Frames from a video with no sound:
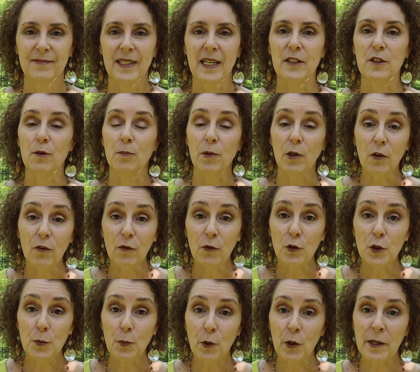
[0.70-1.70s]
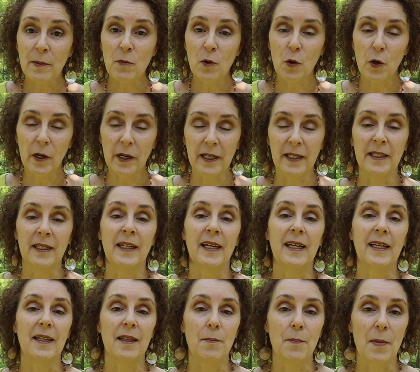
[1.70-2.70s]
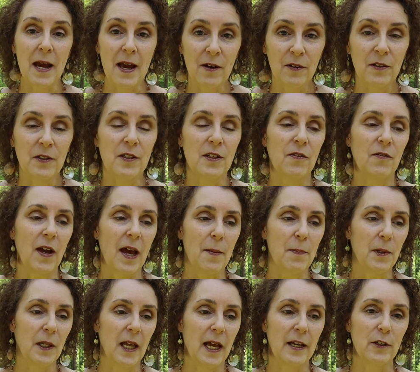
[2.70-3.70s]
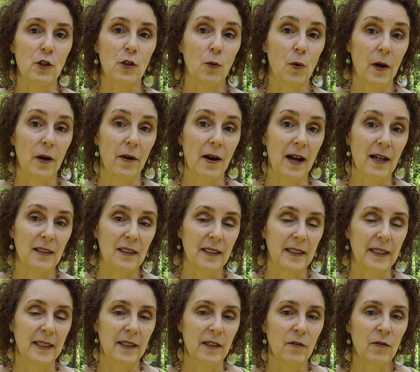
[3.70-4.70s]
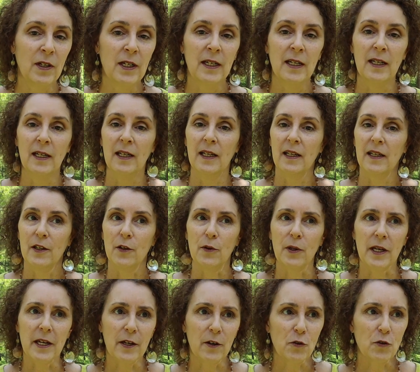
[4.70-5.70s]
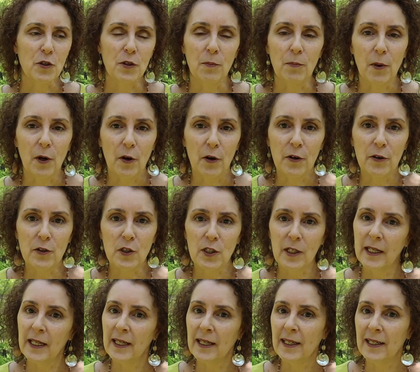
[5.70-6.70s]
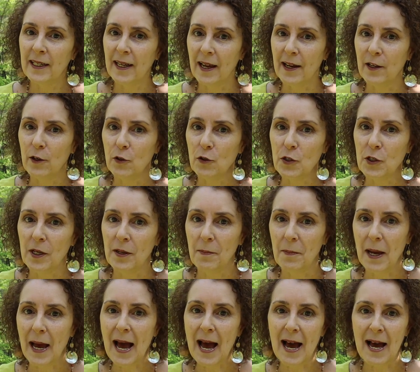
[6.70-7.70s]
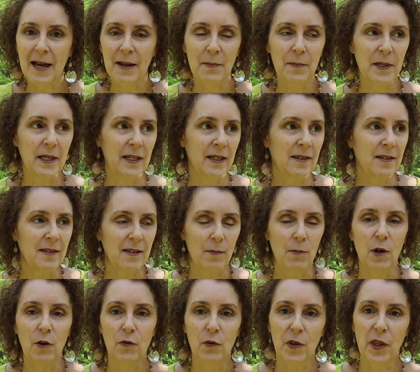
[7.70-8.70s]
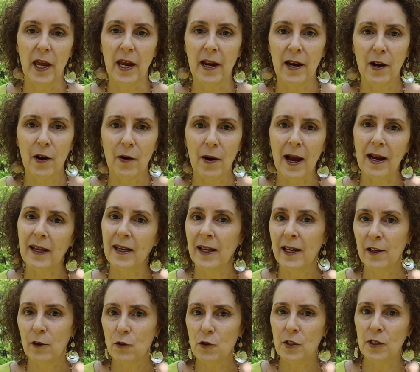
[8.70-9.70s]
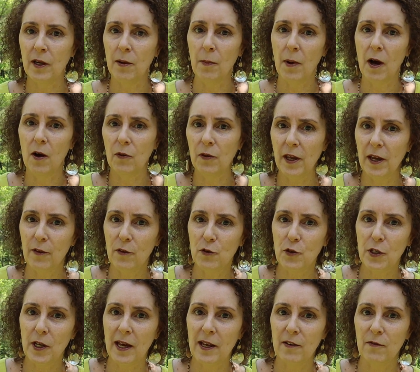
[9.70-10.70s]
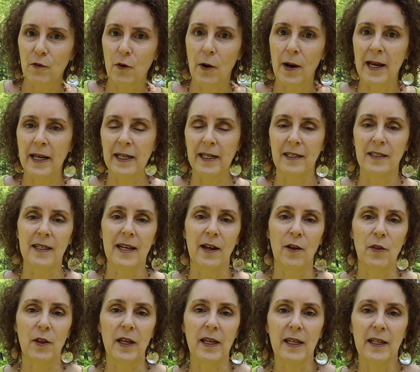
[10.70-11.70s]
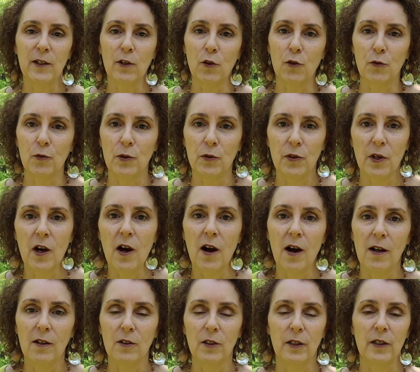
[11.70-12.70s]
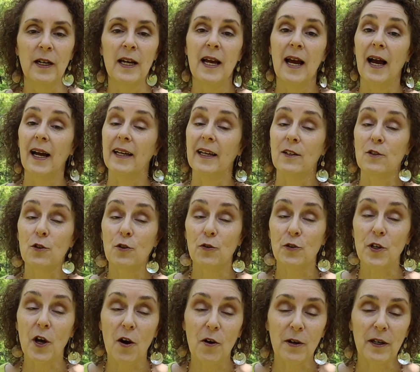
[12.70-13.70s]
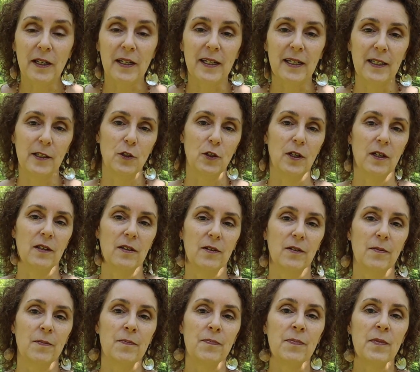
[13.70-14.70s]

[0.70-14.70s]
It's a beautiful spring morning in the mountains of Appalachia where I live. You can hear some birds singing. I hear some behind me, some over there. I can hear some on the other side of Granny's down the hill through the holler. I guess they're talking to each other.